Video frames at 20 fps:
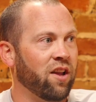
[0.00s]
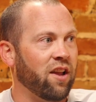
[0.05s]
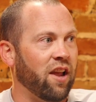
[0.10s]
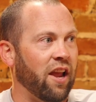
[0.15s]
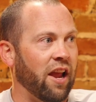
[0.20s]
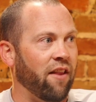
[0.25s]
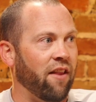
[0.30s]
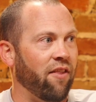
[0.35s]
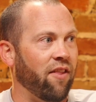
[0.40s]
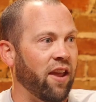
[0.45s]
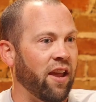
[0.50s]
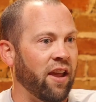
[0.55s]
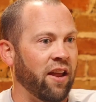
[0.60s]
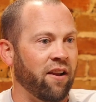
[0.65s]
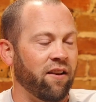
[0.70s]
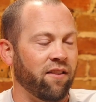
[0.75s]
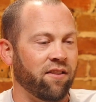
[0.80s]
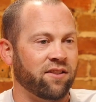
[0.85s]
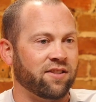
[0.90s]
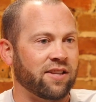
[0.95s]
and
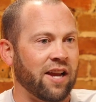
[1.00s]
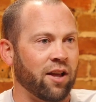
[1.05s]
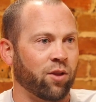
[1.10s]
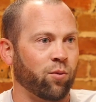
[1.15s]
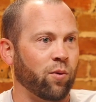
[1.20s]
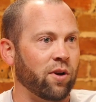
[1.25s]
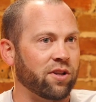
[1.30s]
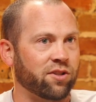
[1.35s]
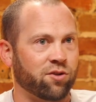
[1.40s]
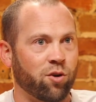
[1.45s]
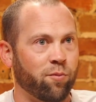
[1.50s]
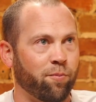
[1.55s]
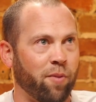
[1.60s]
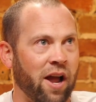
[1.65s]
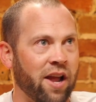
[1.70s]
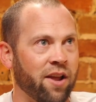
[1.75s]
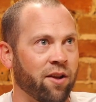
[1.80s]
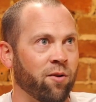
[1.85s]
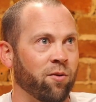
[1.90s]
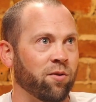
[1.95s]
then Southwestern
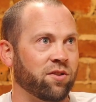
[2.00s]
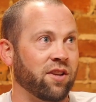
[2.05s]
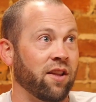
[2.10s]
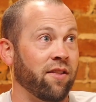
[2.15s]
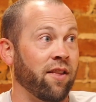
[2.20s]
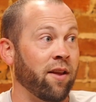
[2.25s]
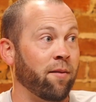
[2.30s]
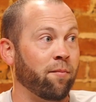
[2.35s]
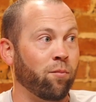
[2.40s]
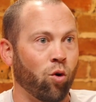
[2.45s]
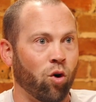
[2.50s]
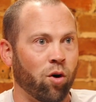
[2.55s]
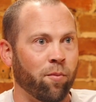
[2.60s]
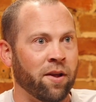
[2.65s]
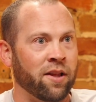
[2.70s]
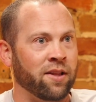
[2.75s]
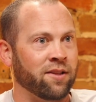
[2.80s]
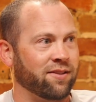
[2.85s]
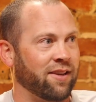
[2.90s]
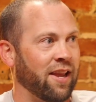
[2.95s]
Paiutes, and then
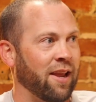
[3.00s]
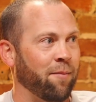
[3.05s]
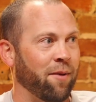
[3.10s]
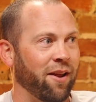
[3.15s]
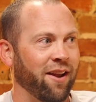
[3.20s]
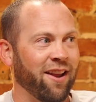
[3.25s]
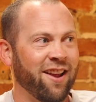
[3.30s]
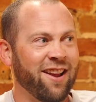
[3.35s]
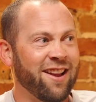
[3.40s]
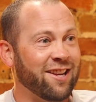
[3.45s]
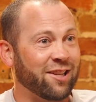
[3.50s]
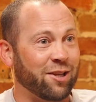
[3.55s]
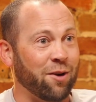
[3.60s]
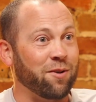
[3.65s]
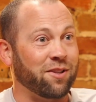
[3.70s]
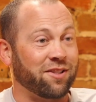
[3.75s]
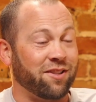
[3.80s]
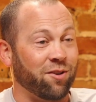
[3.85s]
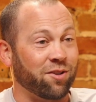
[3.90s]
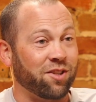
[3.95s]
Mormons came in.
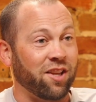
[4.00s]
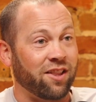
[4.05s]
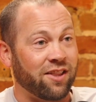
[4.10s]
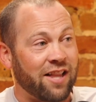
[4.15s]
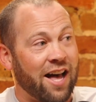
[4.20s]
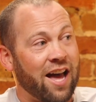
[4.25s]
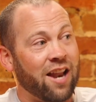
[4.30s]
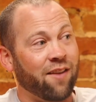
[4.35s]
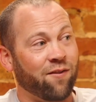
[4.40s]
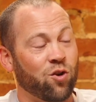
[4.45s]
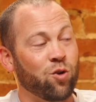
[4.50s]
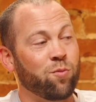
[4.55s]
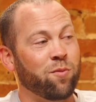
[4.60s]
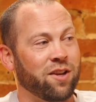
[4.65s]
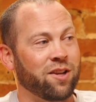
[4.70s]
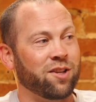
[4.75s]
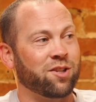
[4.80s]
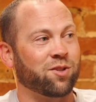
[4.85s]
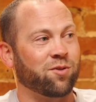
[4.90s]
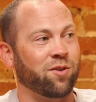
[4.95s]
So there's a lot of human
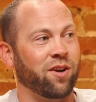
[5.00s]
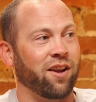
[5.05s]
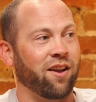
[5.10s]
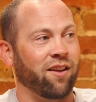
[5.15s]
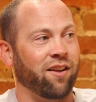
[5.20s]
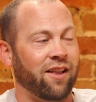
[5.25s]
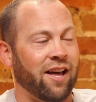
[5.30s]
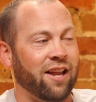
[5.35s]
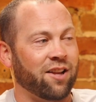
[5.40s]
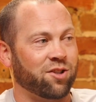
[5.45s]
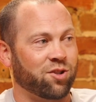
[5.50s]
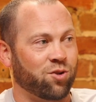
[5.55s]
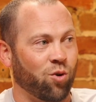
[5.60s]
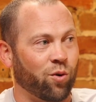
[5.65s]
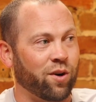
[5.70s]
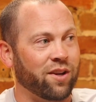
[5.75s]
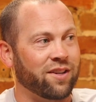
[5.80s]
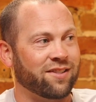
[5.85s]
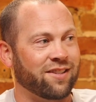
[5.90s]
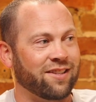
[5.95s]
history, a lot of
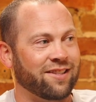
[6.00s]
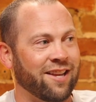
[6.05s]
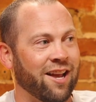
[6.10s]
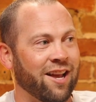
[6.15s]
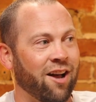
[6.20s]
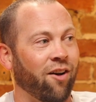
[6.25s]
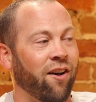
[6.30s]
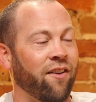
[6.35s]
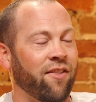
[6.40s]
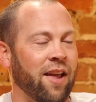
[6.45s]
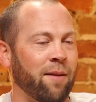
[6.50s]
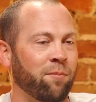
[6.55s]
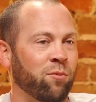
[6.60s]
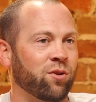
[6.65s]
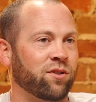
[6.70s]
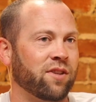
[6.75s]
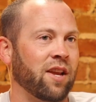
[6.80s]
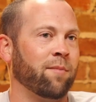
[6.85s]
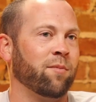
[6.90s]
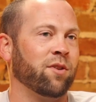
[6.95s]
stories to tell. And that
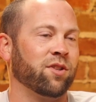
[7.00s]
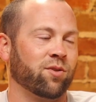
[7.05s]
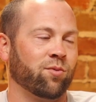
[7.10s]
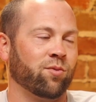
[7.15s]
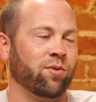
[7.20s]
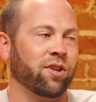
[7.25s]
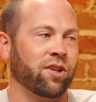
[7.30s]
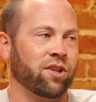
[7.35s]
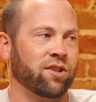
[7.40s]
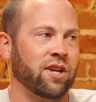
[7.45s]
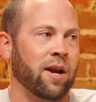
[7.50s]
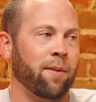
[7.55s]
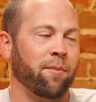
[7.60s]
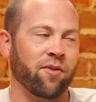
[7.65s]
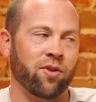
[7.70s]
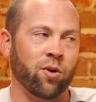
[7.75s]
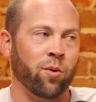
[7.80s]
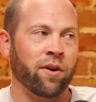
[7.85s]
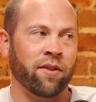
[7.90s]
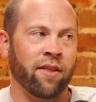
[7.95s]
museum does a really good job
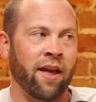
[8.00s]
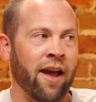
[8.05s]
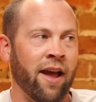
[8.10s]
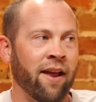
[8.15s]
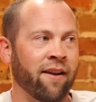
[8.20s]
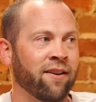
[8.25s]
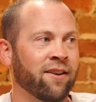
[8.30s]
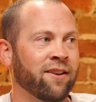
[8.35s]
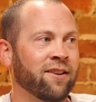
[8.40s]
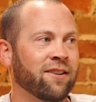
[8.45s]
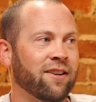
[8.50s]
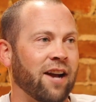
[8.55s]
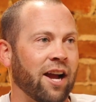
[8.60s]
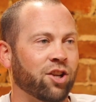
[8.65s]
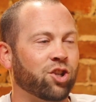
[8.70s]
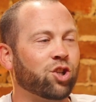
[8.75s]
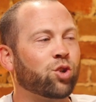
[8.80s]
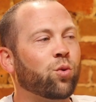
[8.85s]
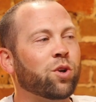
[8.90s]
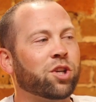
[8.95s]
of doing that. I
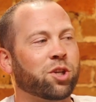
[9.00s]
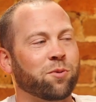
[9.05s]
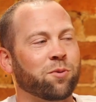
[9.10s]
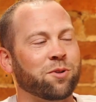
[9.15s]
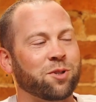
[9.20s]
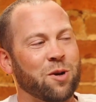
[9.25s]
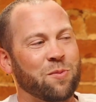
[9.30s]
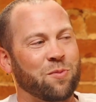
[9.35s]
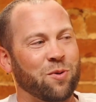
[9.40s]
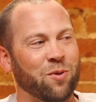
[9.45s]
just wish it was open